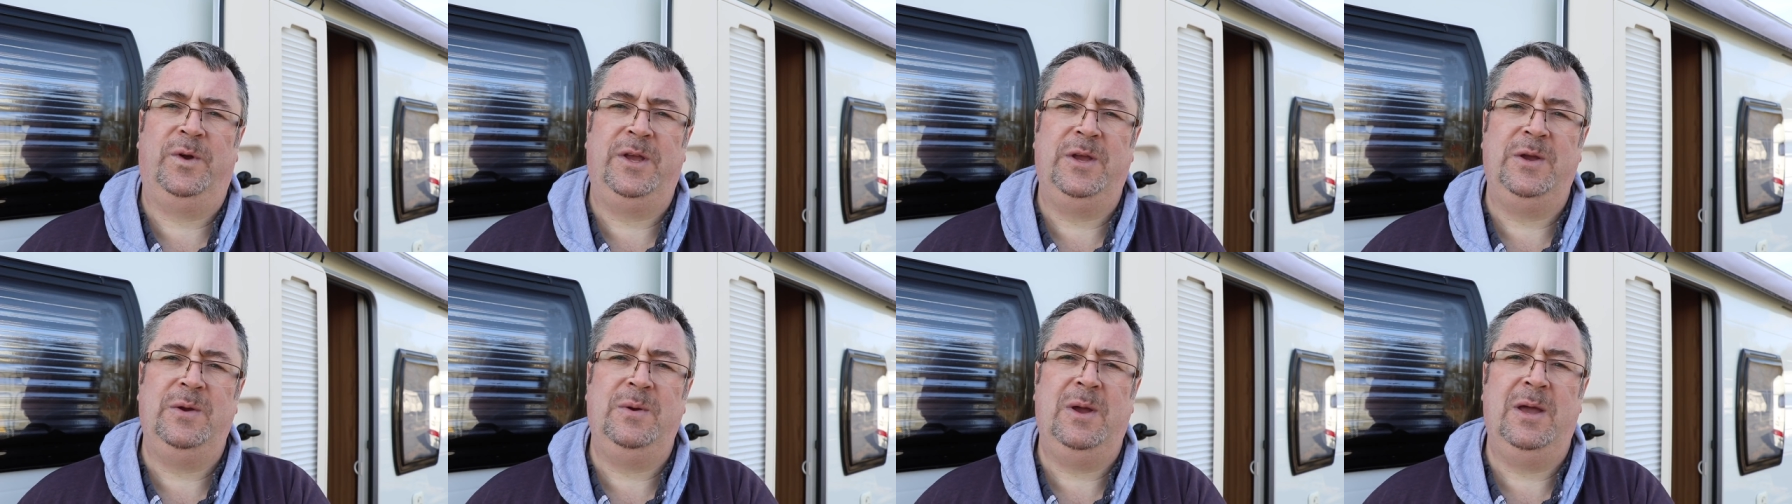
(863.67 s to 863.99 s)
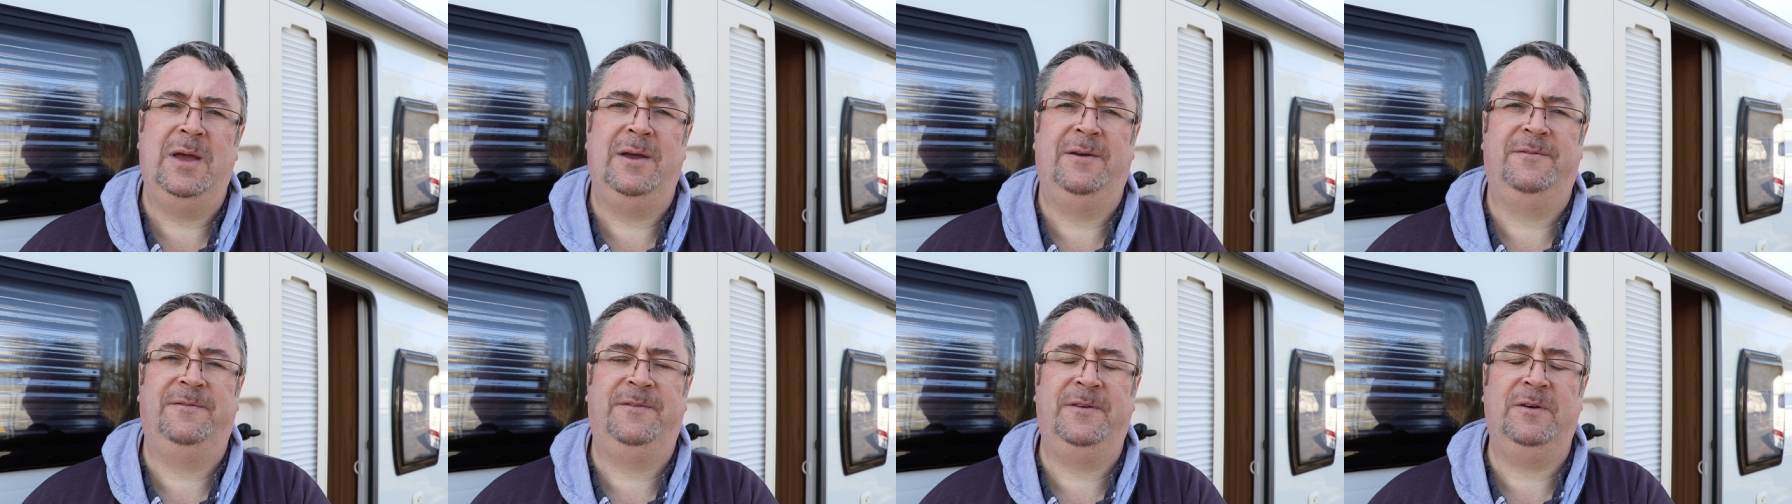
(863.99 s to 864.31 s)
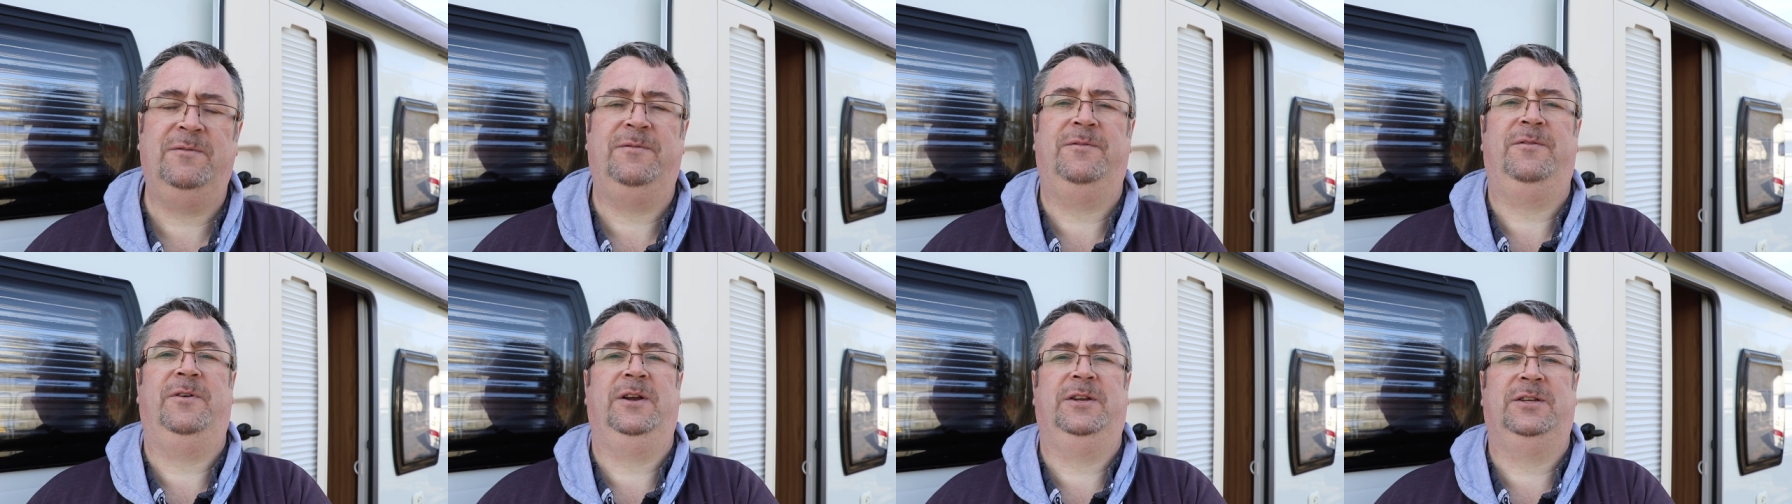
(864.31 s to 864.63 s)
you,
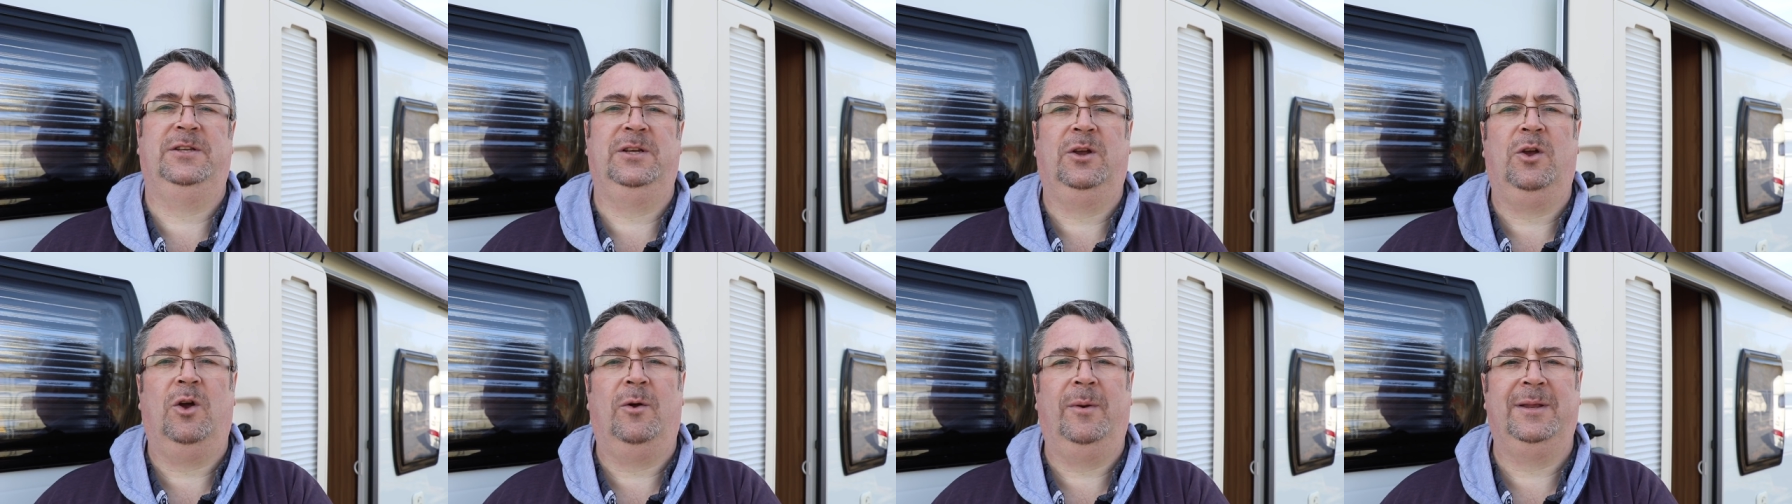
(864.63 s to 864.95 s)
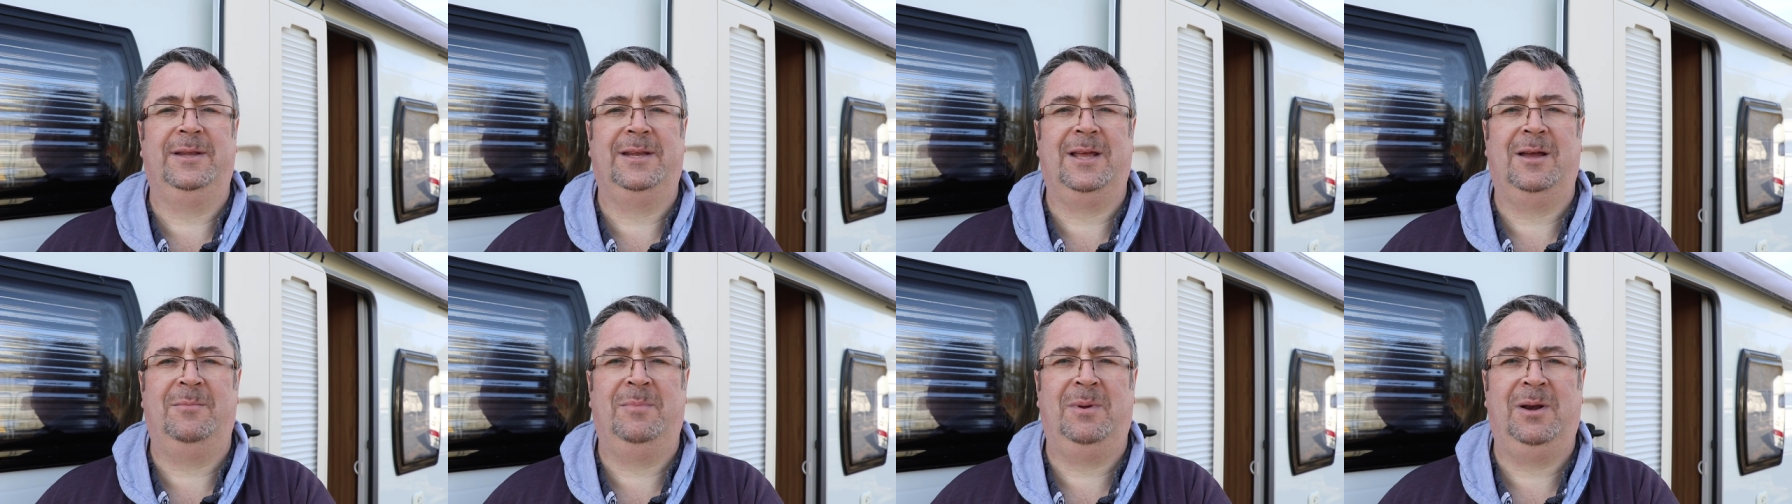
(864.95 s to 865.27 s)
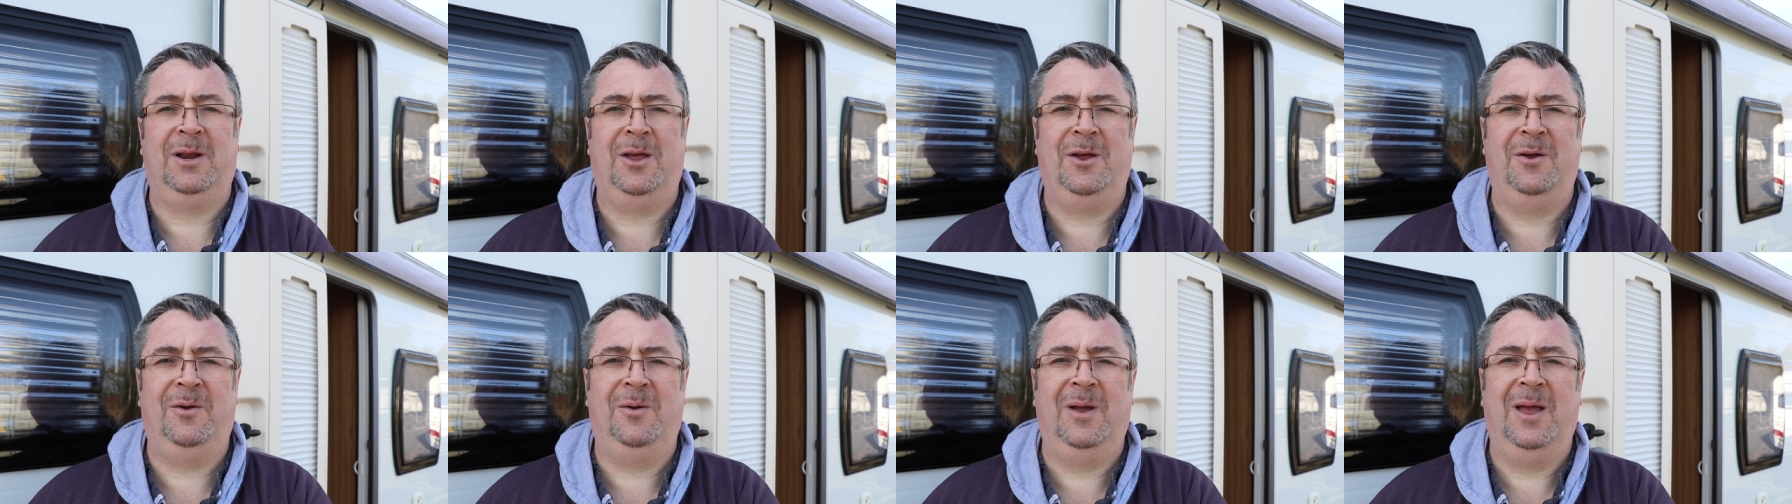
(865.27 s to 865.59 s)
feel free to comment down
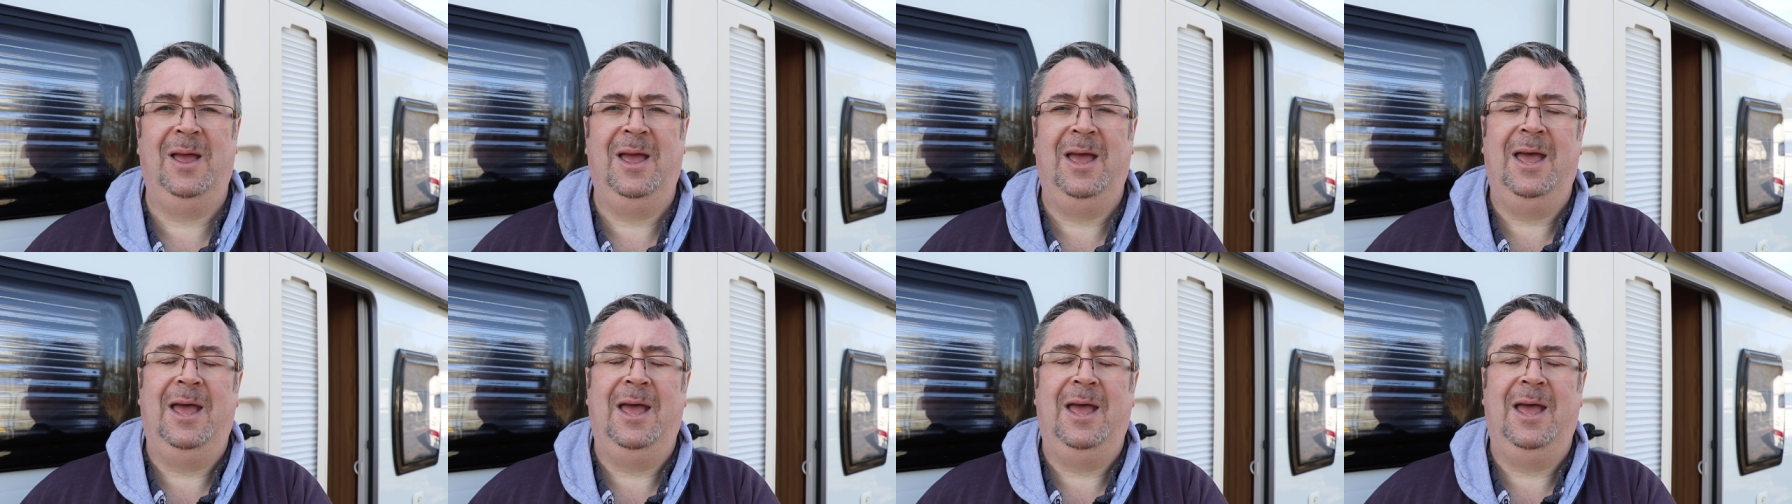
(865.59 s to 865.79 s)
below,